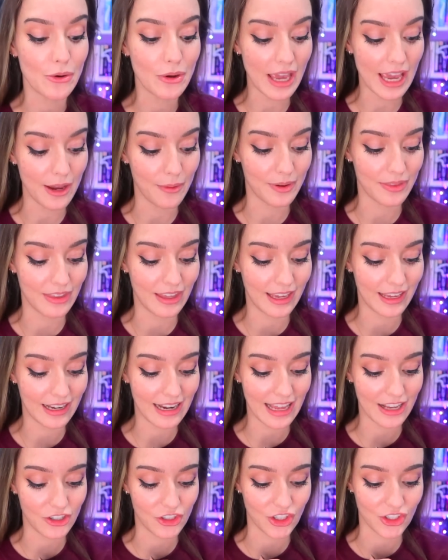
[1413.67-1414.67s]
okay with it
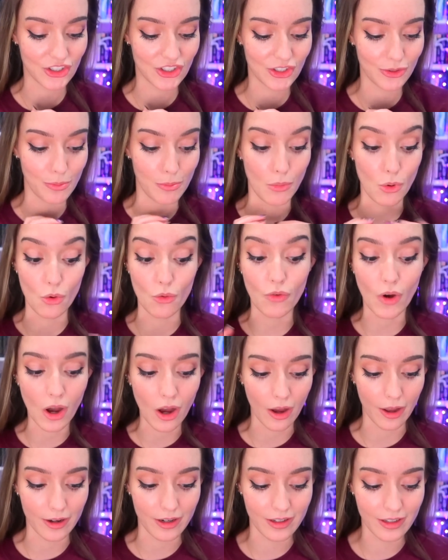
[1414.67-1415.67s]
and just move
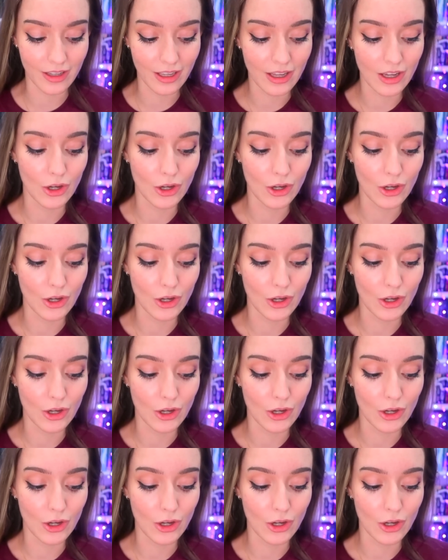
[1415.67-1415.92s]
on,